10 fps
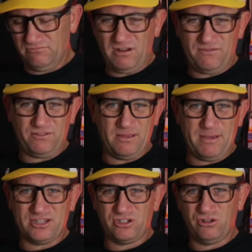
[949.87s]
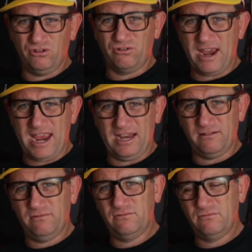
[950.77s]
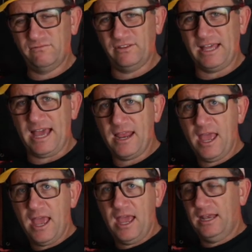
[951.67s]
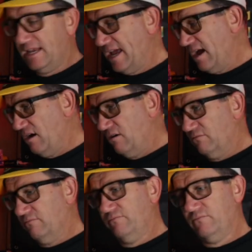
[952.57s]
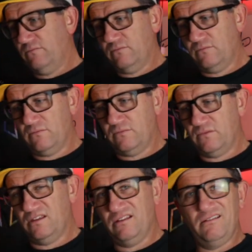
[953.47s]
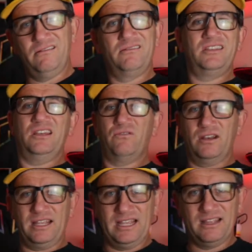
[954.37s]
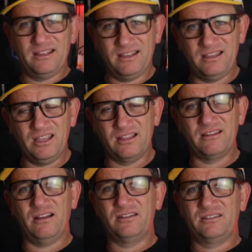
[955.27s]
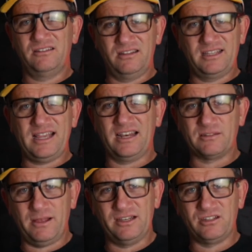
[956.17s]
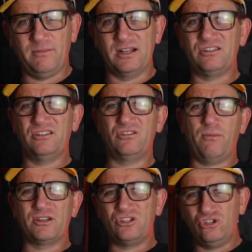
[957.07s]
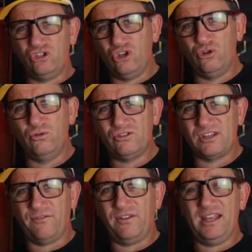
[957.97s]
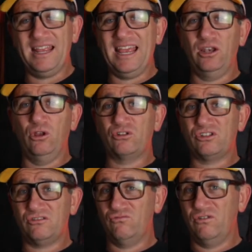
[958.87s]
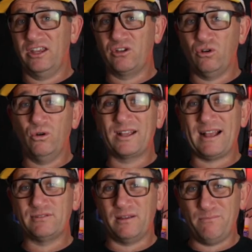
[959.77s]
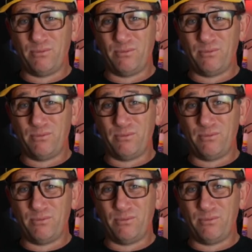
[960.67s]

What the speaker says: roughly about $2,000 for that. Now, didn't really, can't explain it too much. There's not much new stuff in it. It looks really cool. It comes in